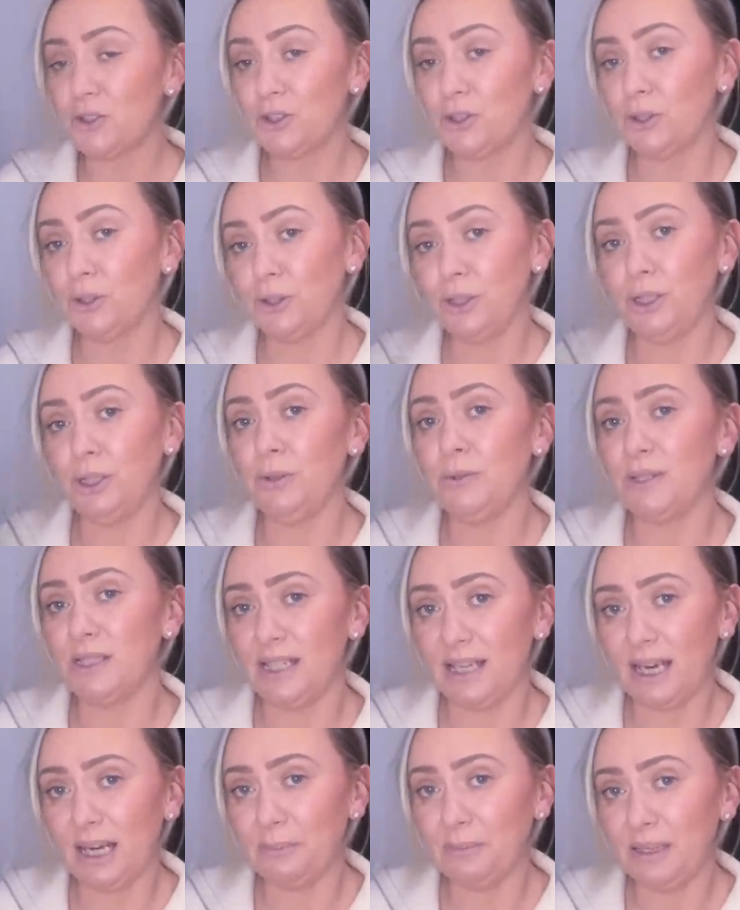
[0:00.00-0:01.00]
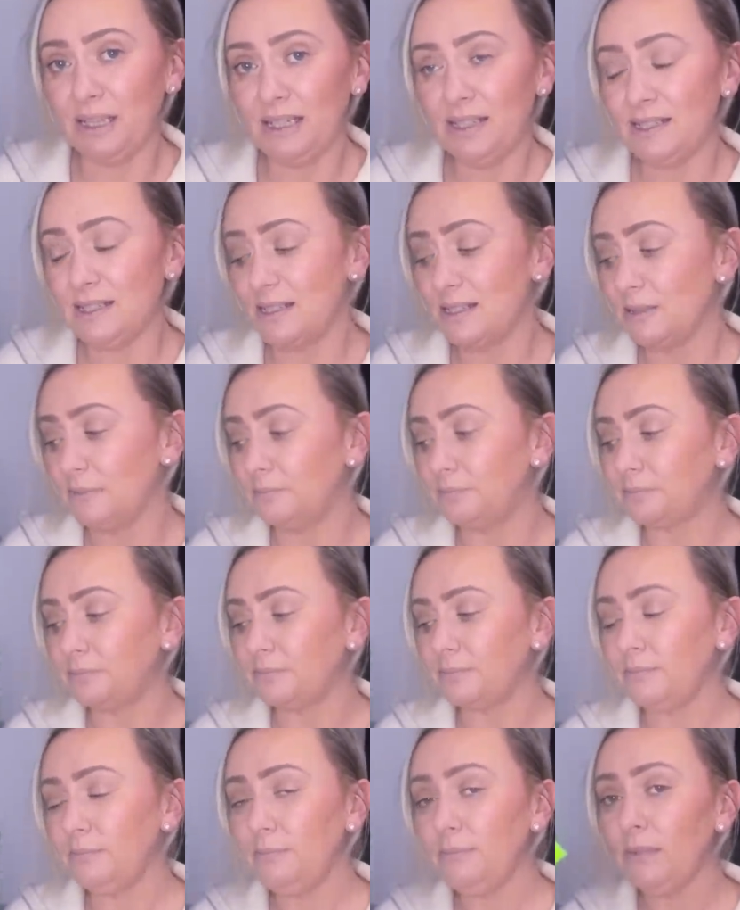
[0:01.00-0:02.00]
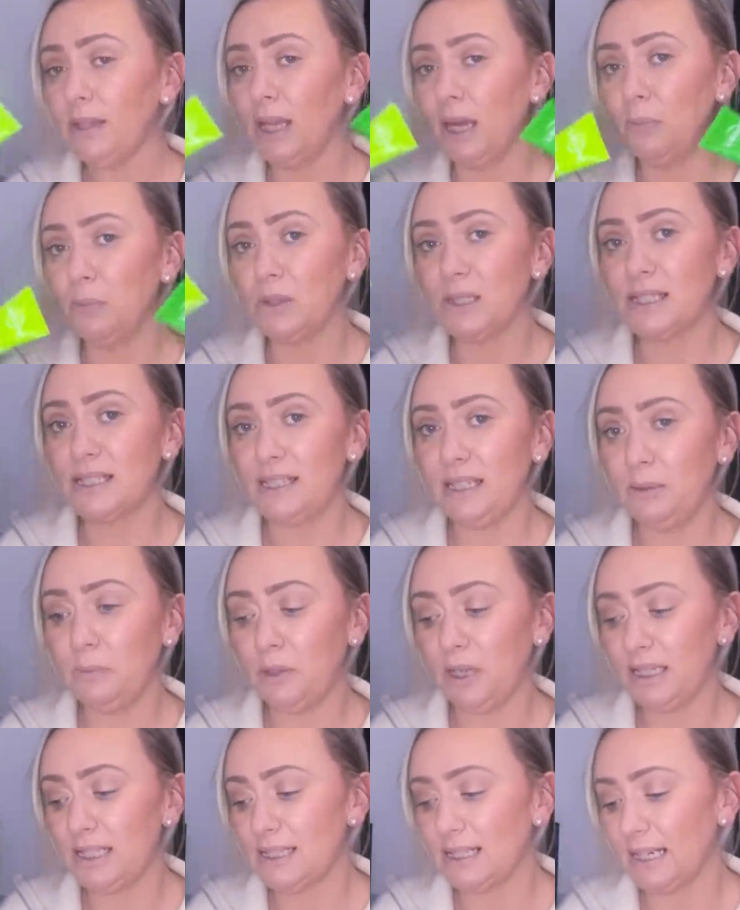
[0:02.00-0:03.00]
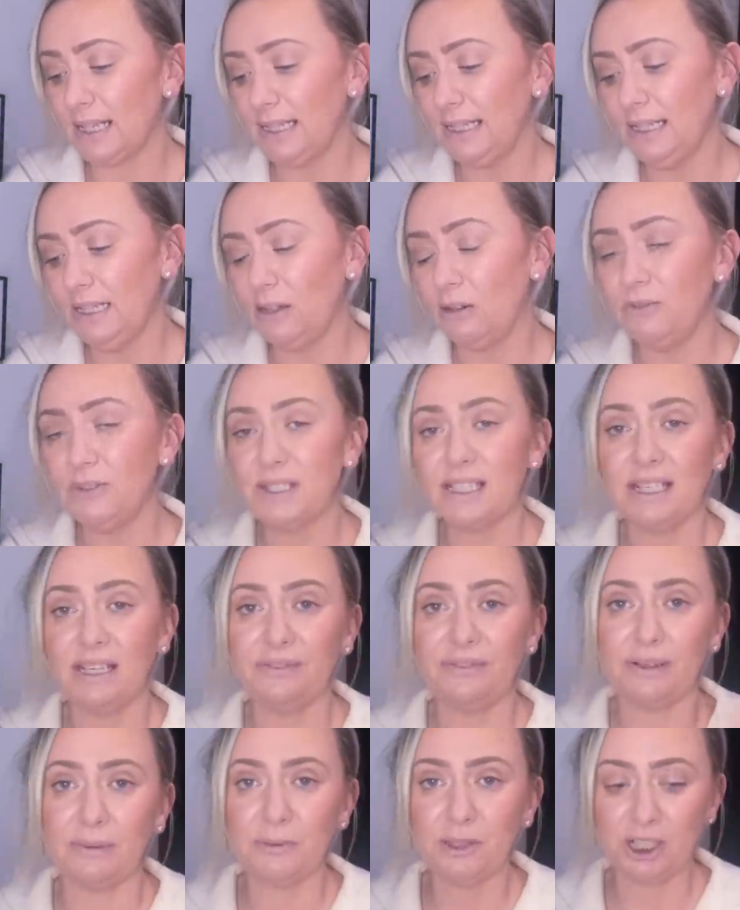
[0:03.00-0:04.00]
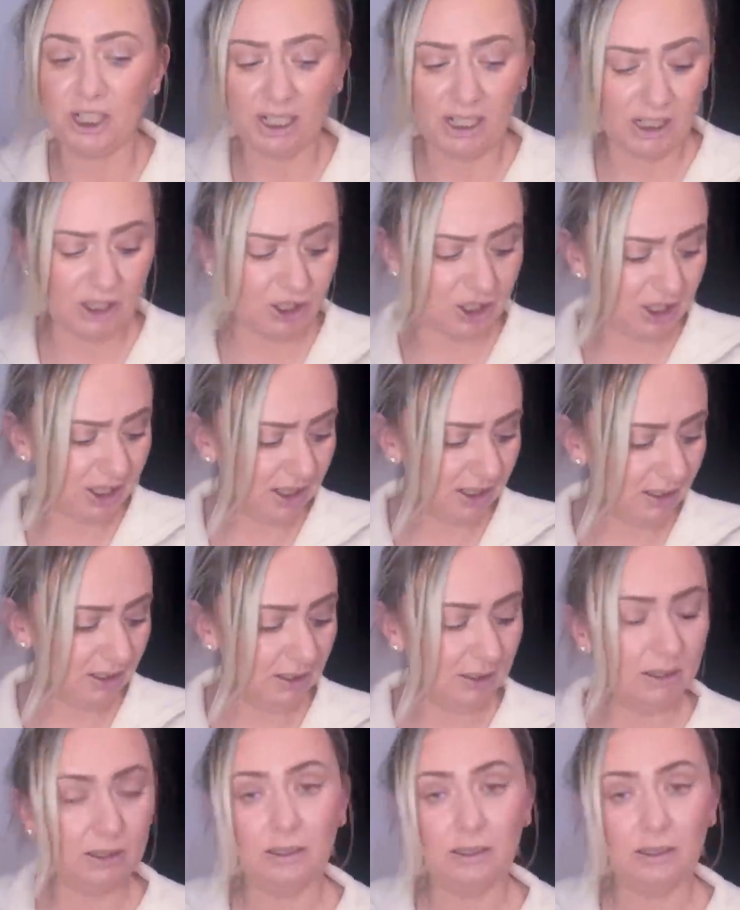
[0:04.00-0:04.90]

don't use the Elemis and we'll see what it's like. Obviously if I'm changing